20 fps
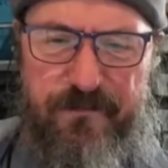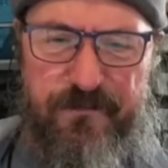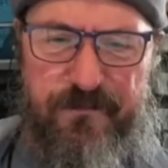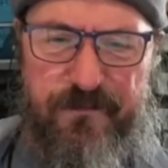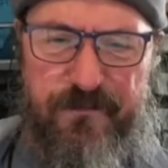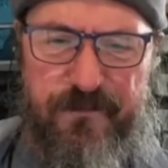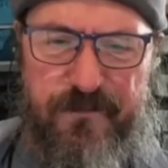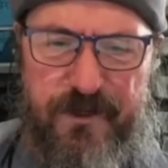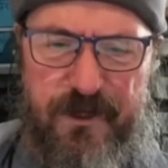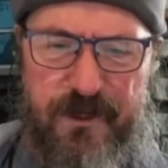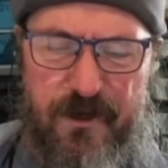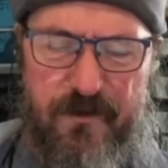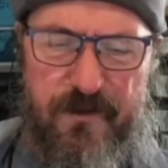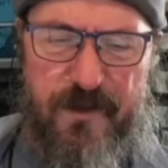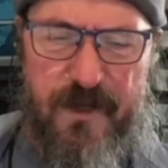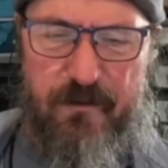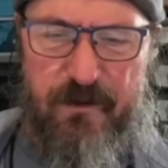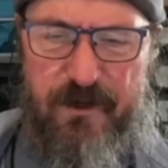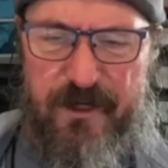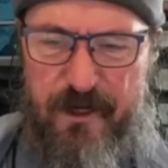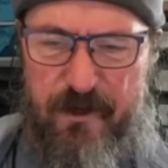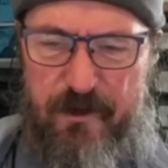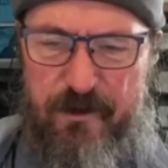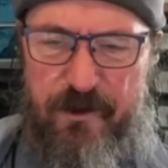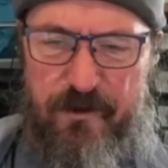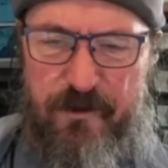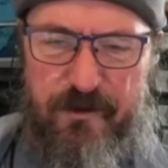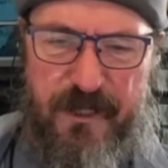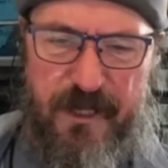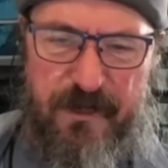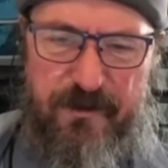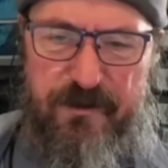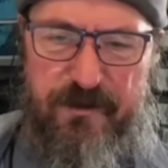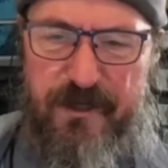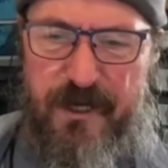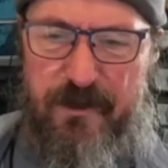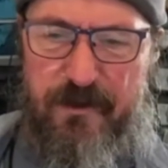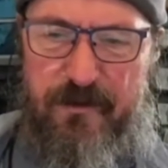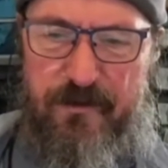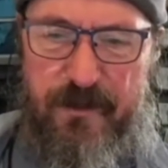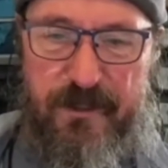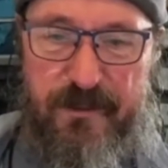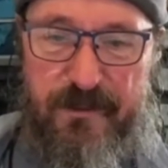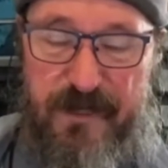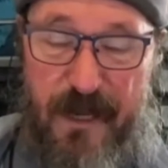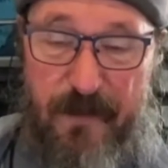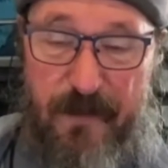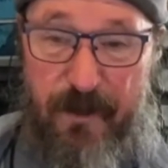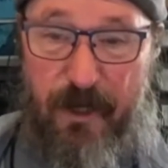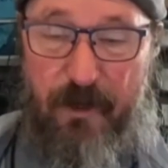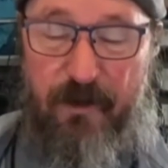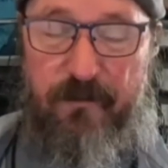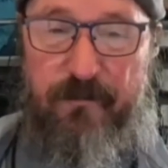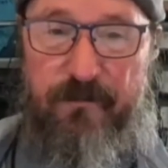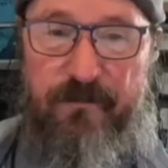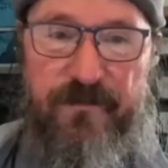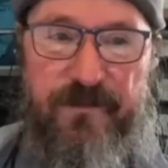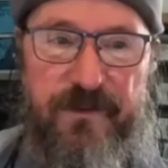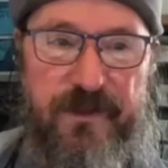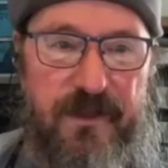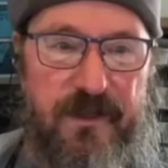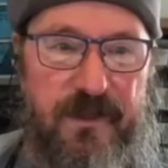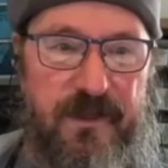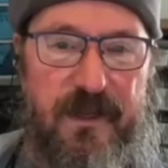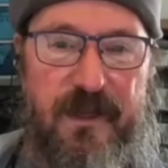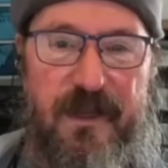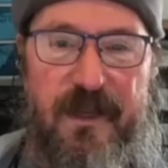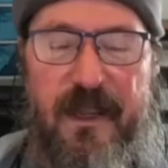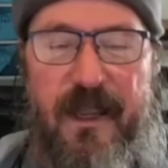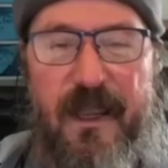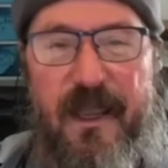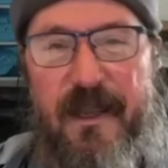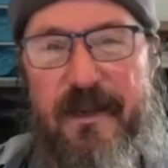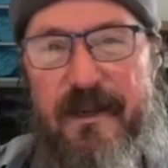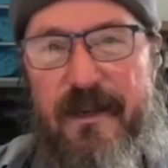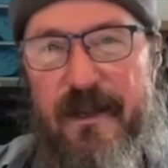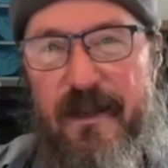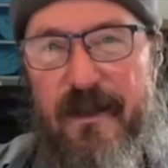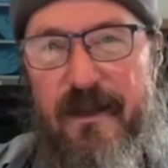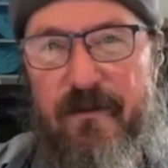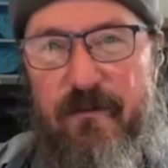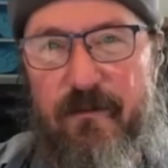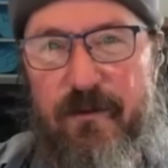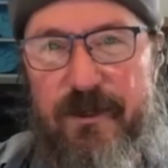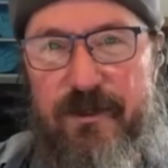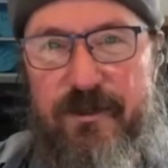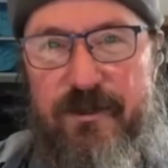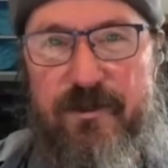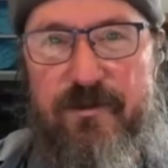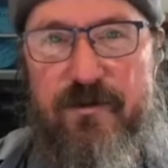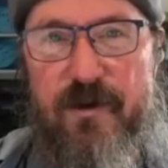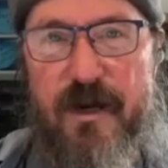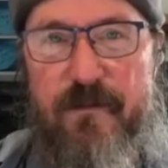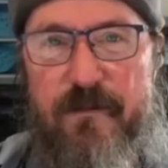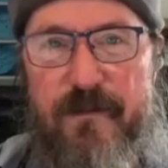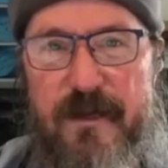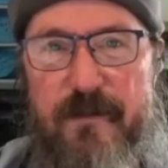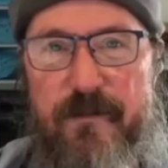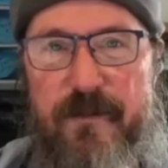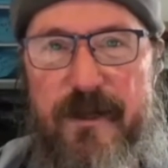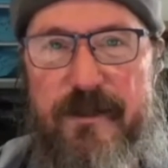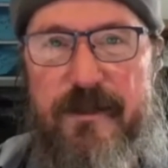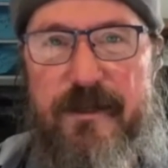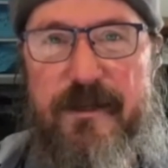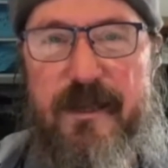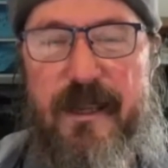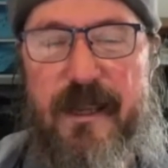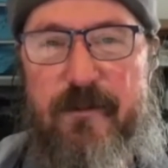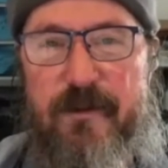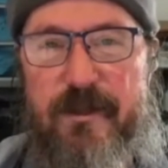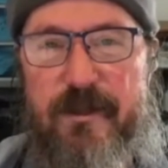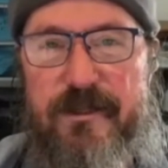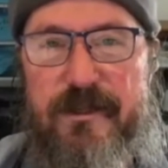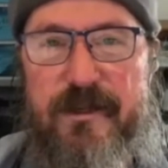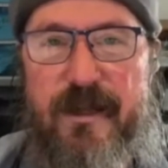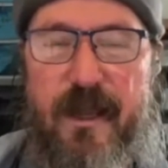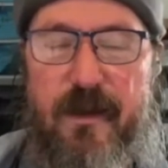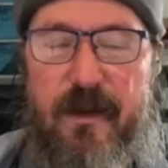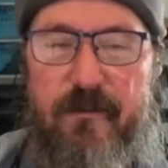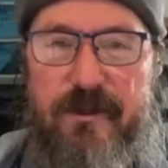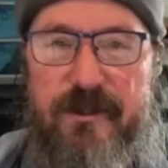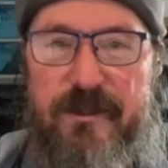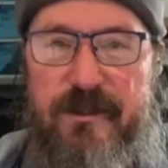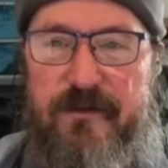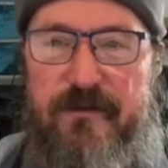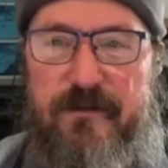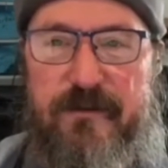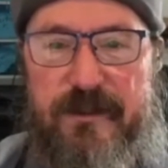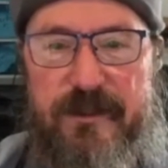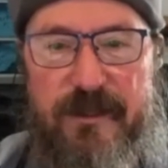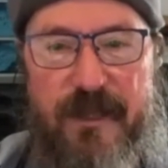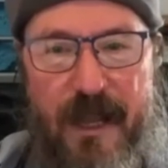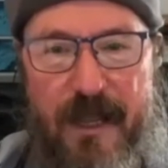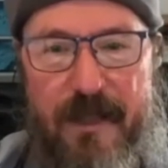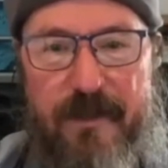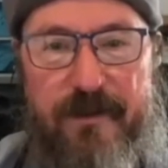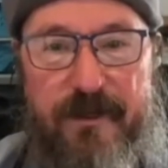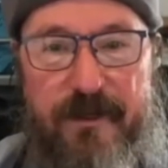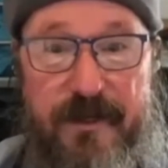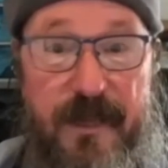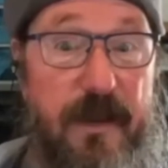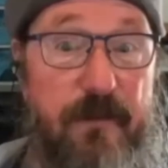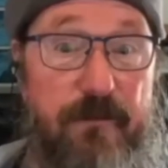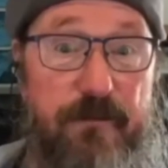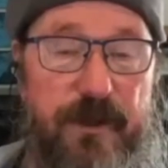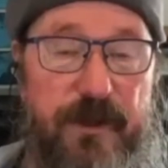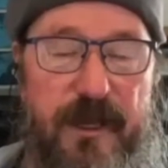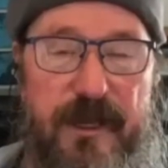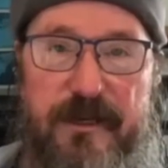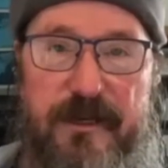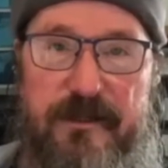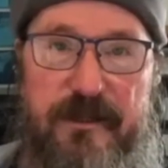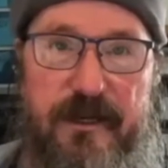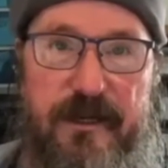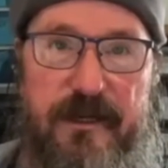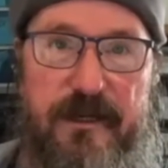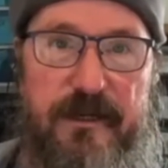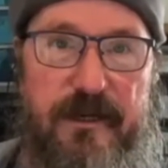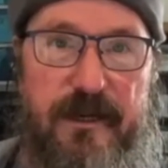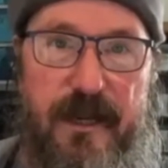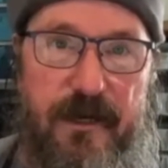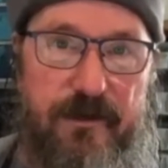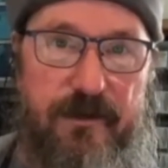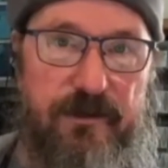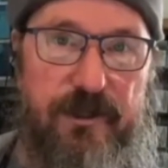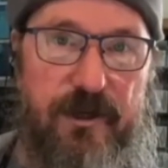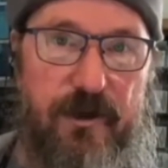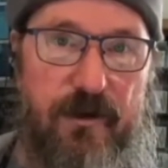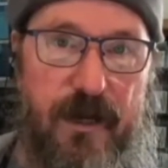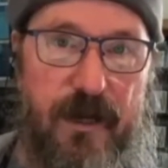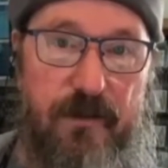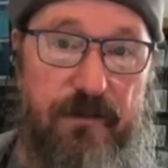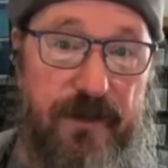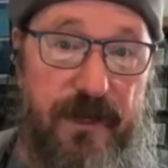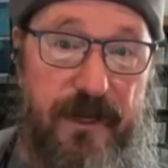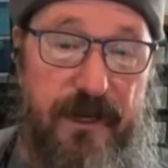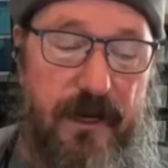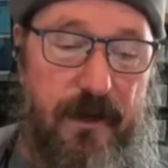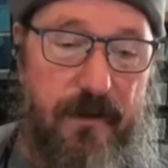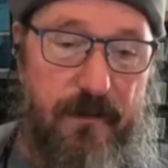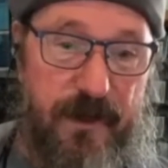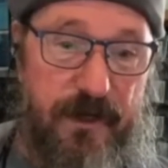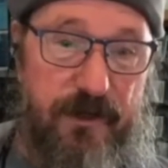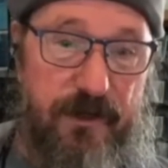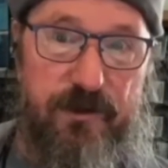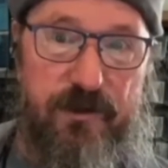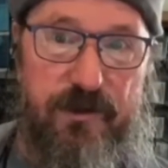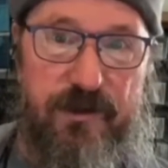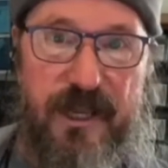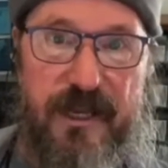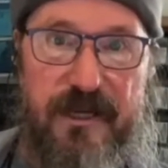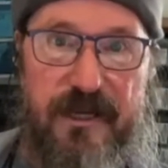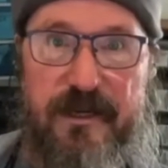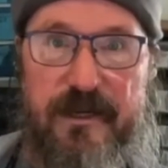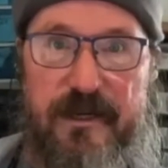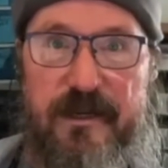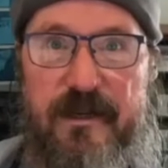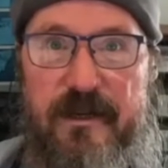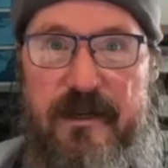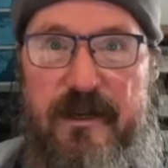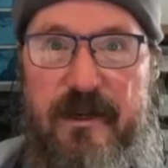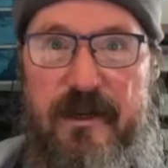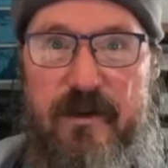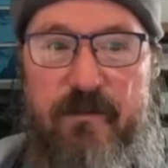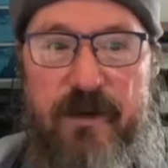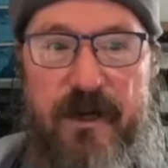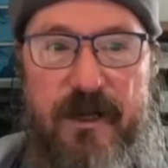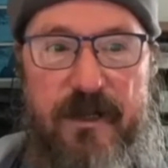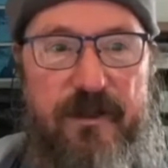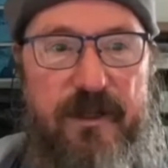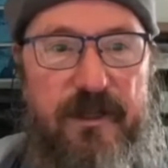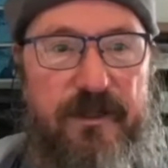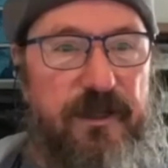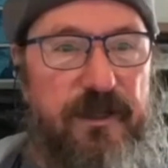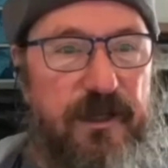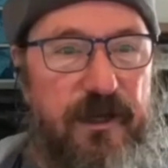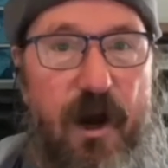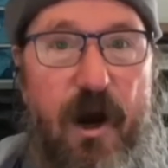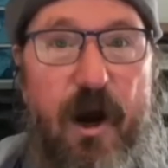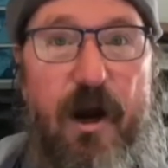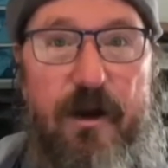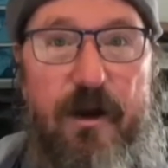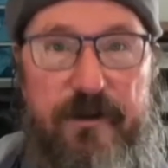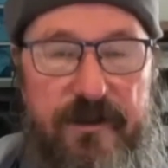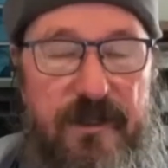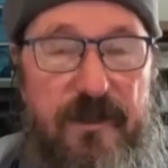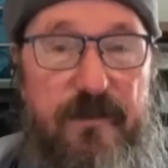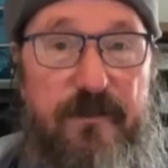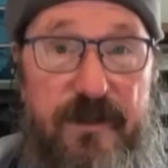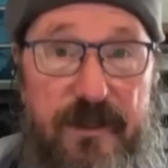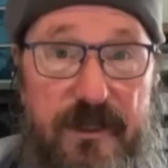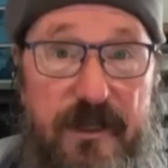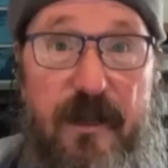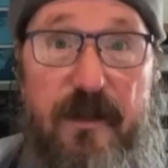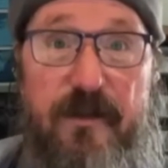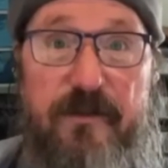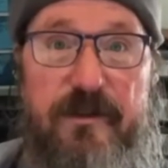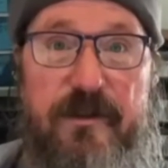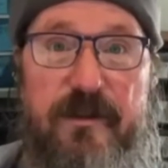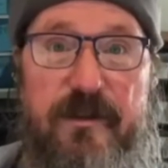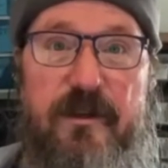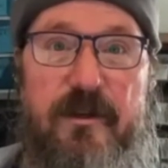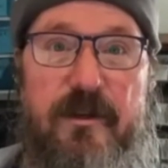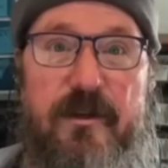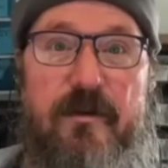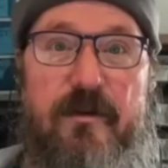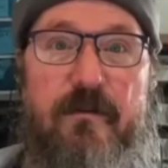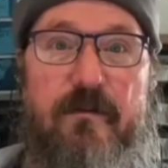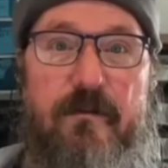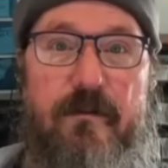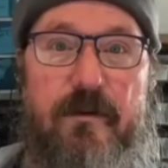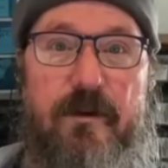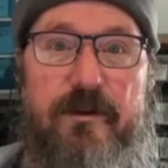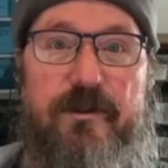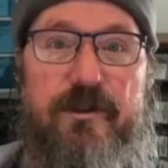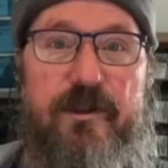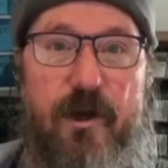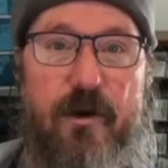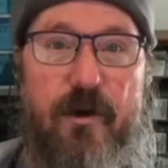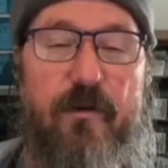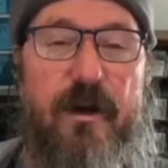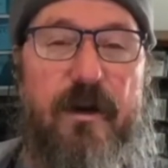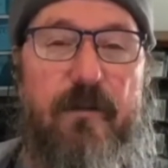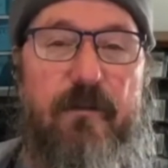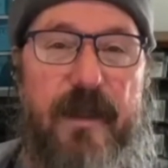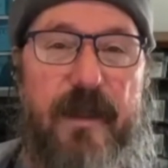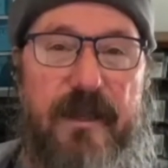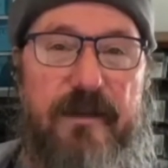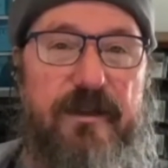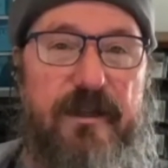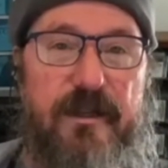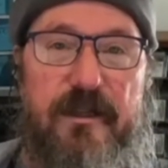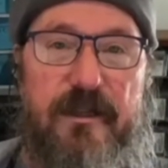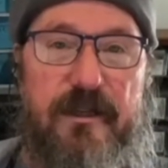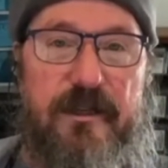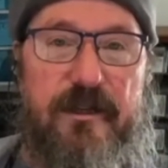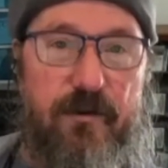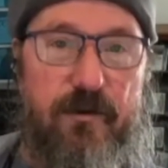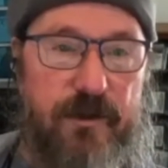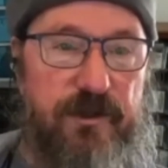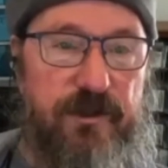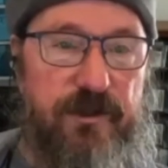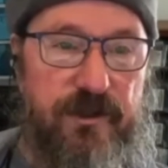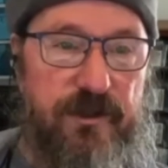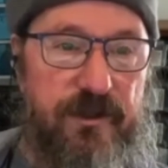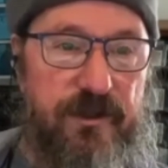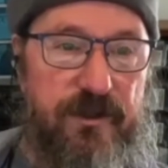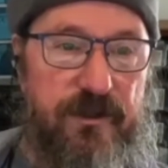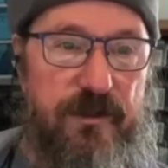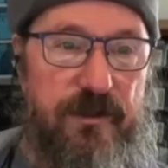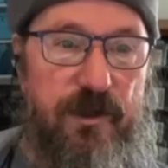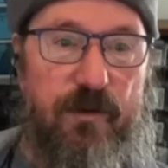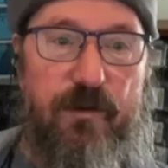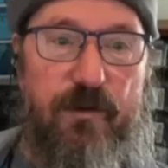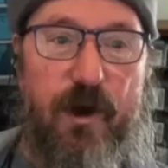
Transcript: you know, they were here yesterday doing a demo. And what struck me about the game at the time was not the gameplay, because I didn't actually know how to play, and I'm not sure they did, but that the cards themselves were so amazingly gorgeous. You know,